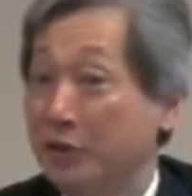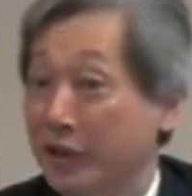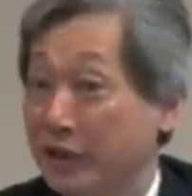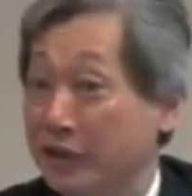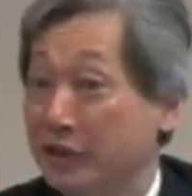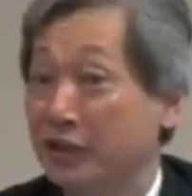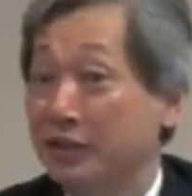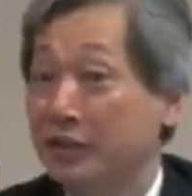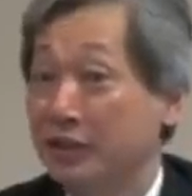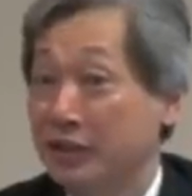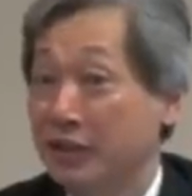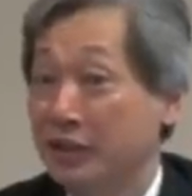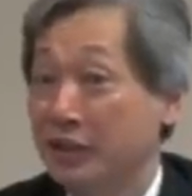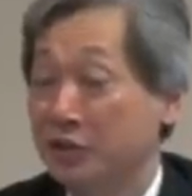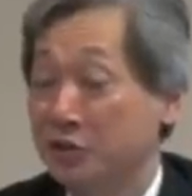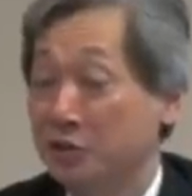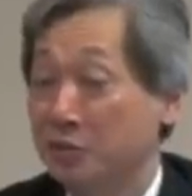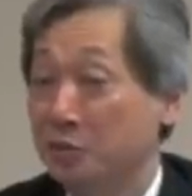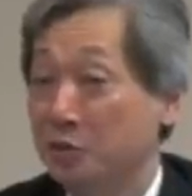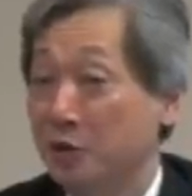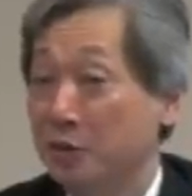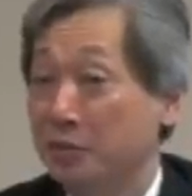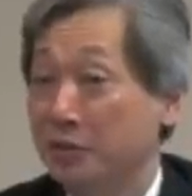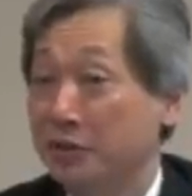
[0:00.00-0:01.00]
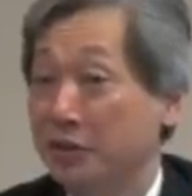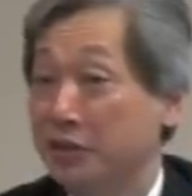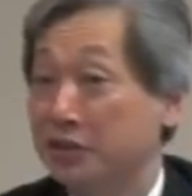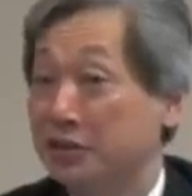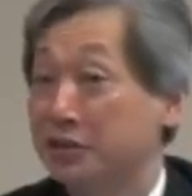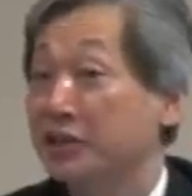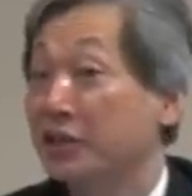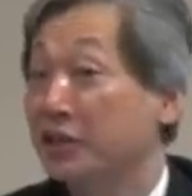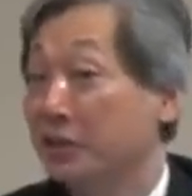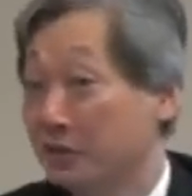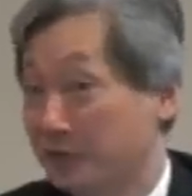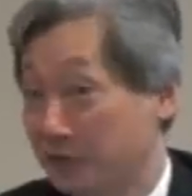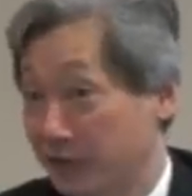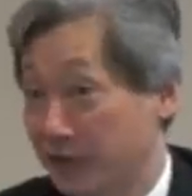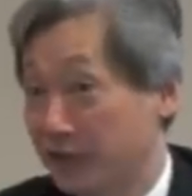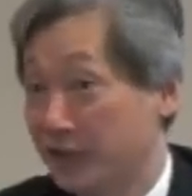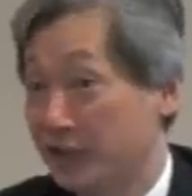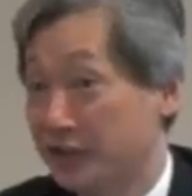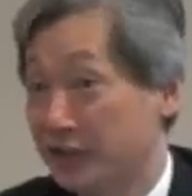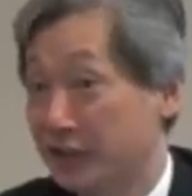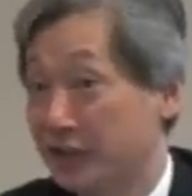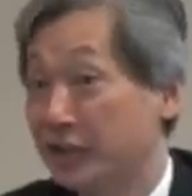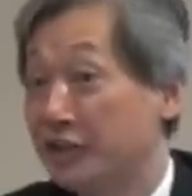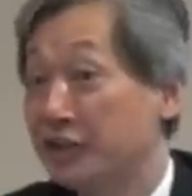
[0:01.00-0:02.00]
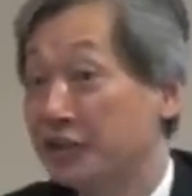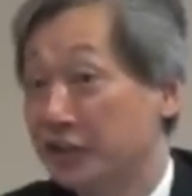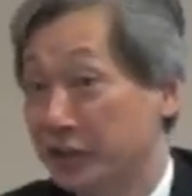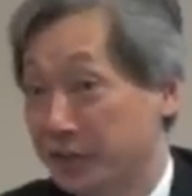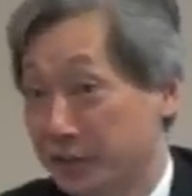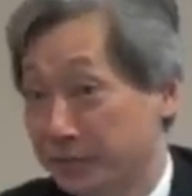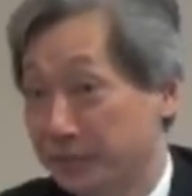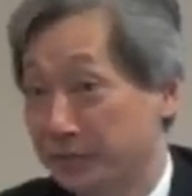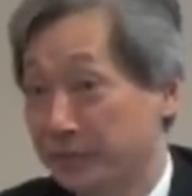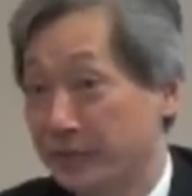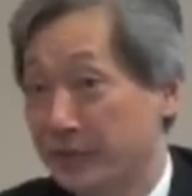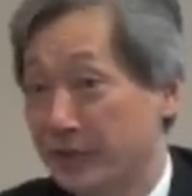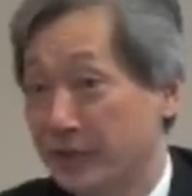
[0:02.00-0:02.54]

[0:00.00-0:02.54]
trade and intellectual property itself is an issue.